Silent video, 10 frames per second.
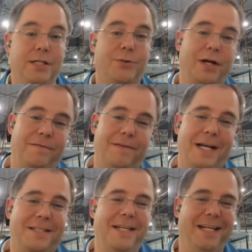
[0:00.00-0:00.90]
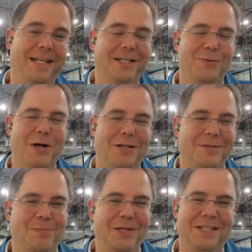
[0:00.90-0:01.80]
It's quite fascinating as well,
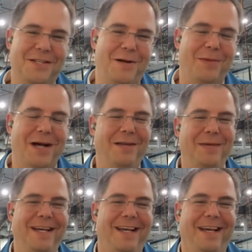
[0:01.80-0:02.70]
but it's not behind me.